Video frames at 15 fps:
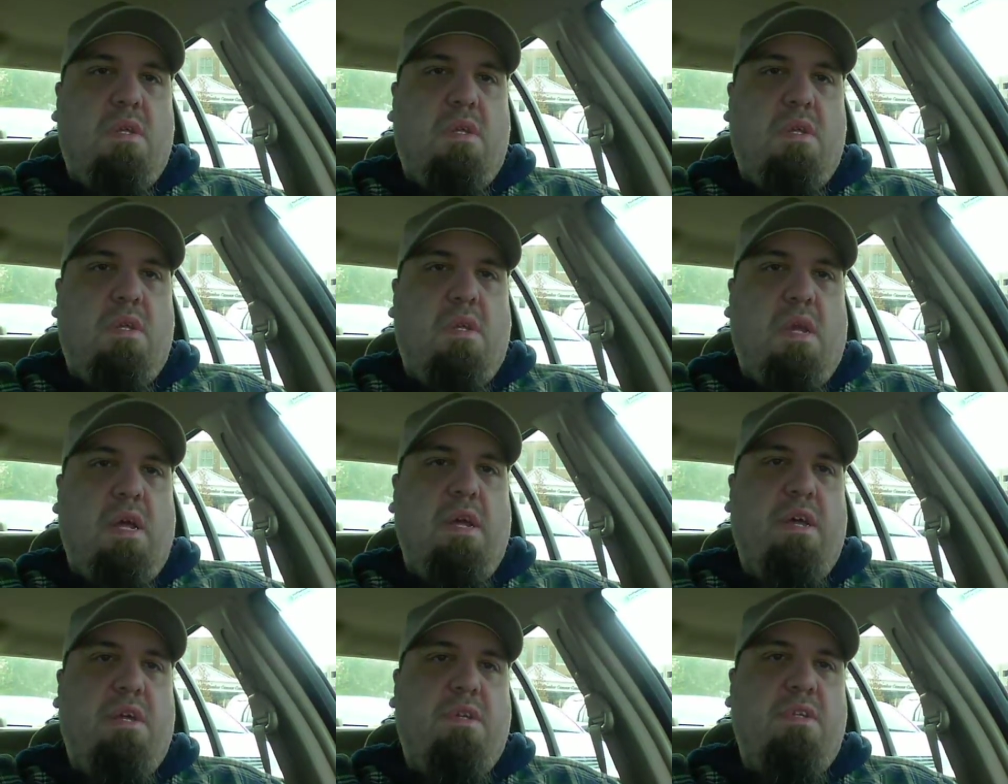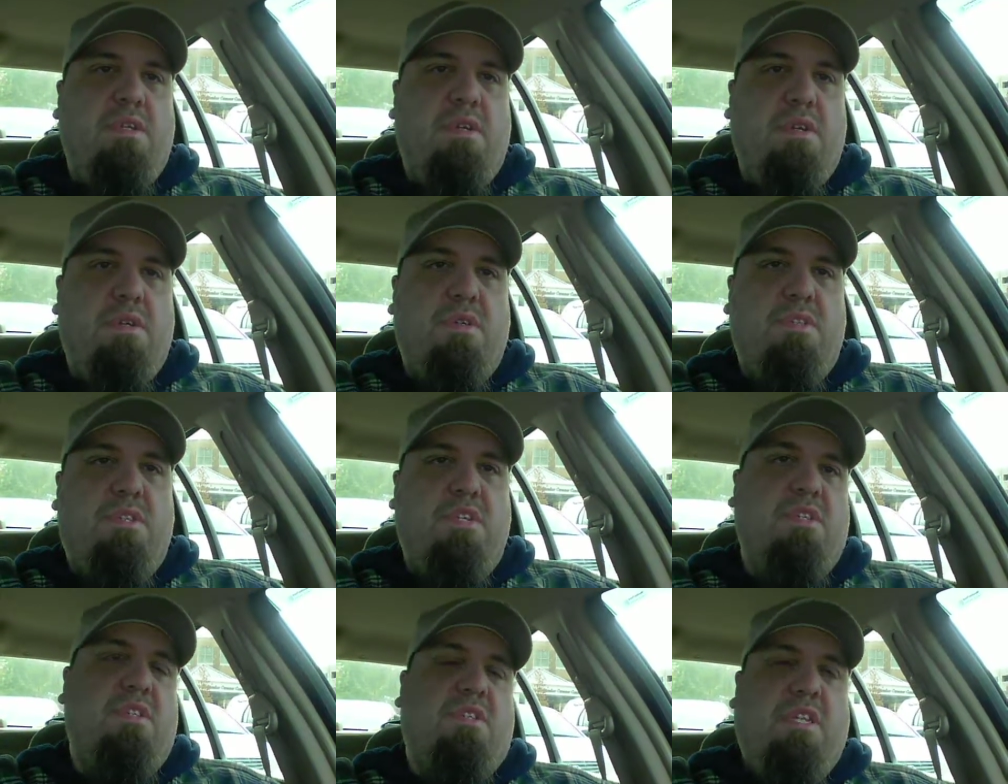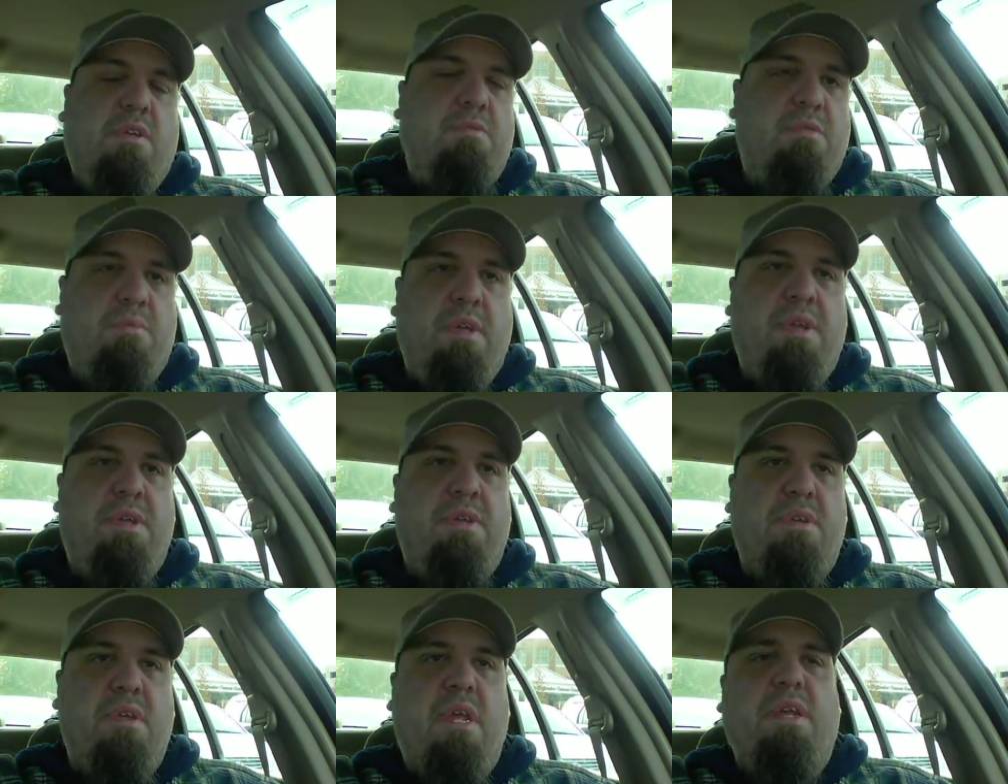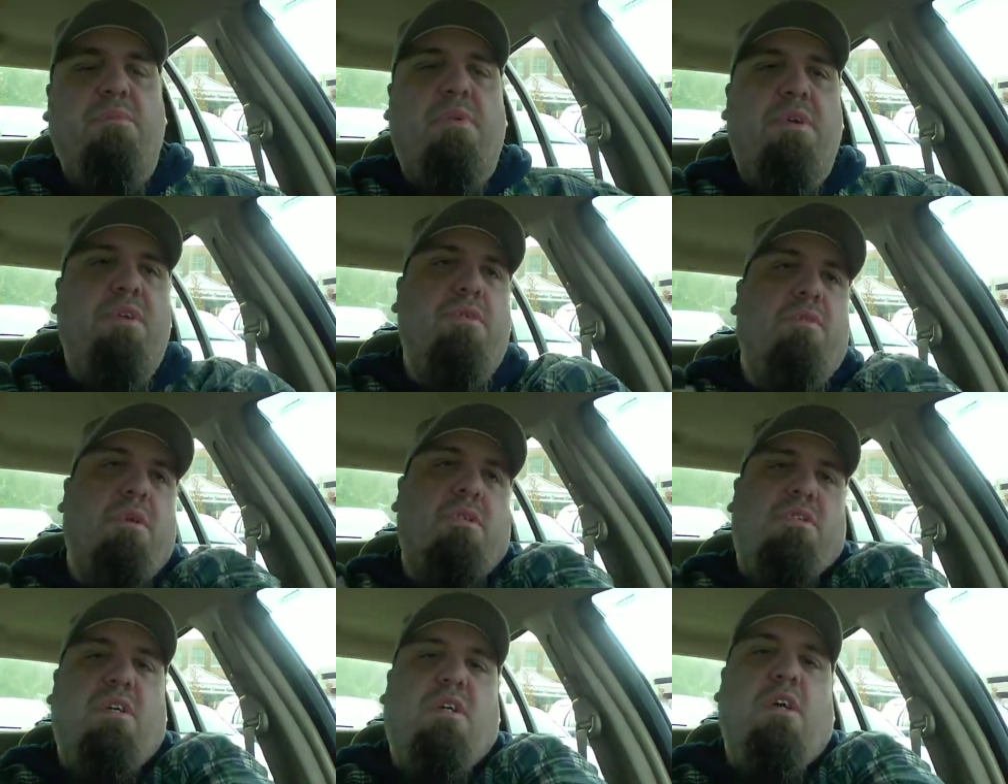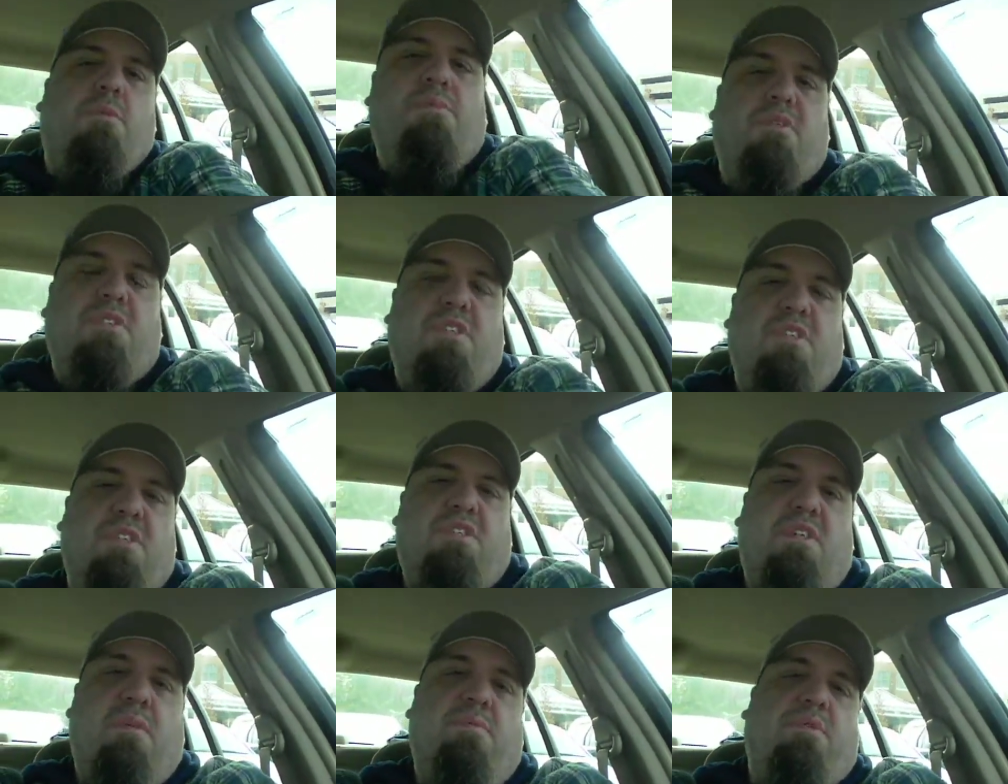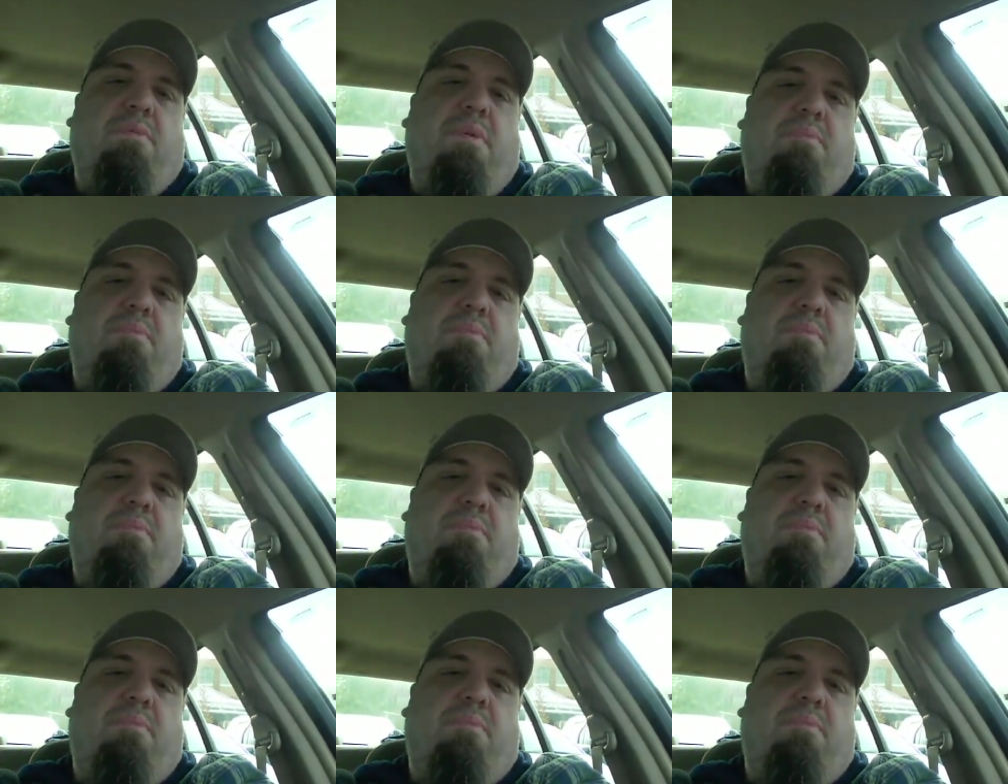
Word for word: and she just seems to be anybody who wants to help her she just seems to be